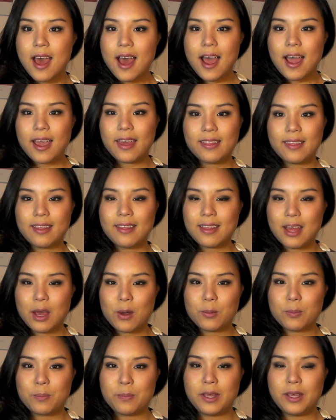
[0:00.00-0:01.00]
I think that
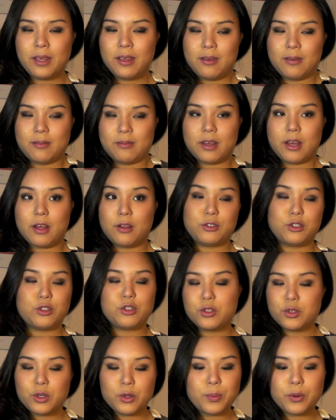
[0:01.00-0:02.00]
would be a
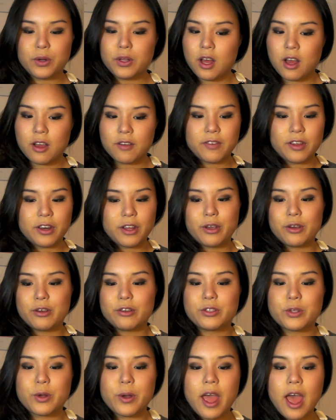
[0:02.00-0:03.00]
super long video.
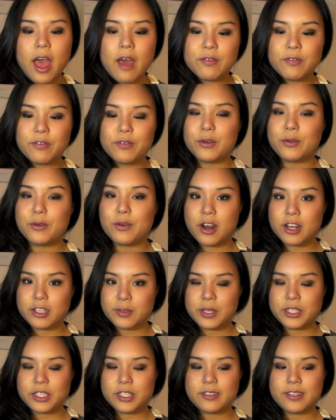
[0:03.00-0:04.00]
So I have a few NARS
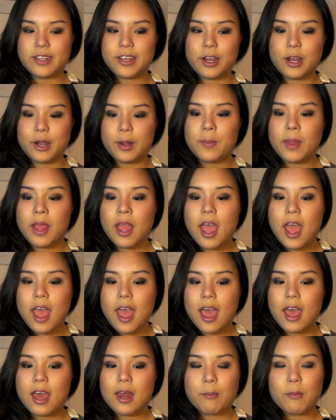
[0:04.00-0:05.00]
blushes here
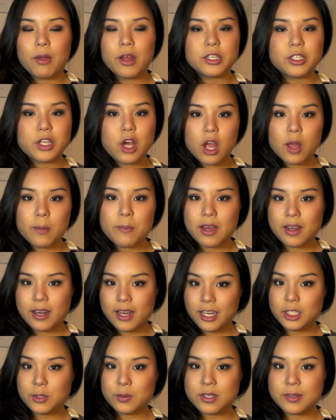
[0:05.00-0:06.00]
and I'm going to talk about
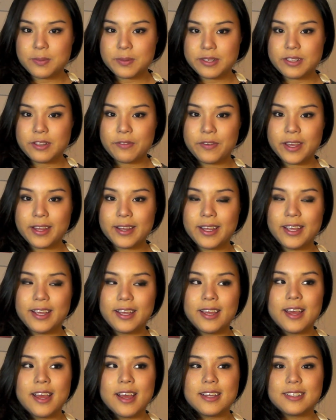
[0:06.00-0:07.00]
each one
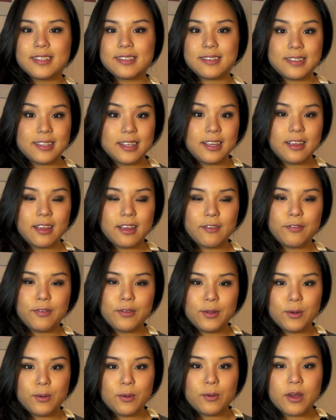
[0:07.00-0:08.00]
specifically to see if
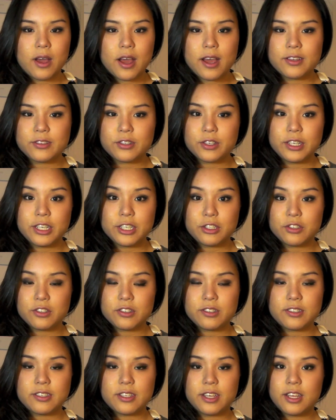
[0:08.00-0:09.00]
you guys are
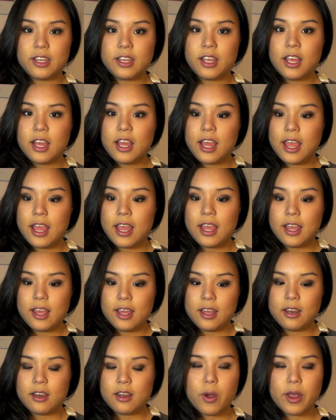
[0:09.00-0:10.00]
interested
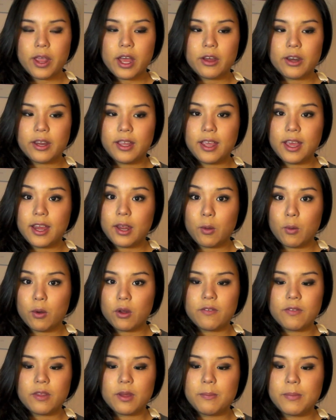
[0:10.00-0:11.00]
in going out and getting one
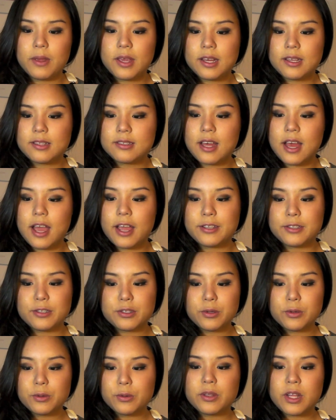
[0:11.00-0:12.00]
of them, because I
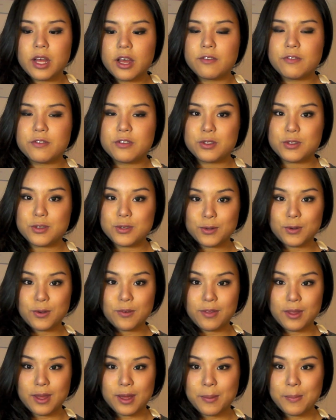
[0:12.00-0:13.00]
do love two
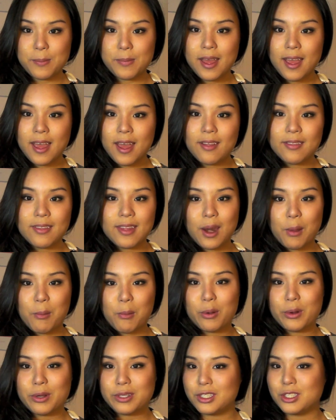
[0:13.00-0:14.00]
of them that I'm
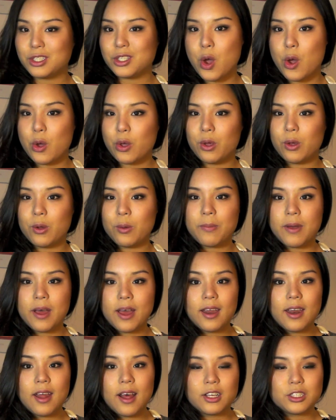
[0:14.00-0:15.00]
going to show you,
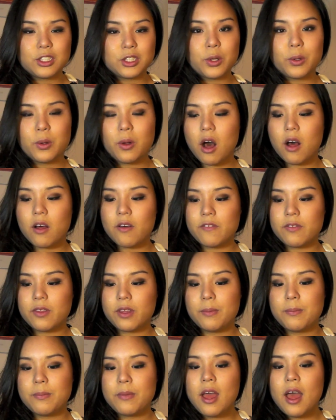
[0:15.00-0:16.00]
but I'll show you all of
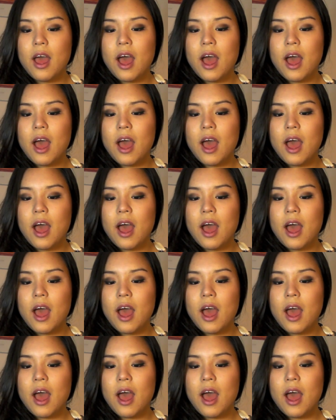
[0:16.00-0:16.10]
them.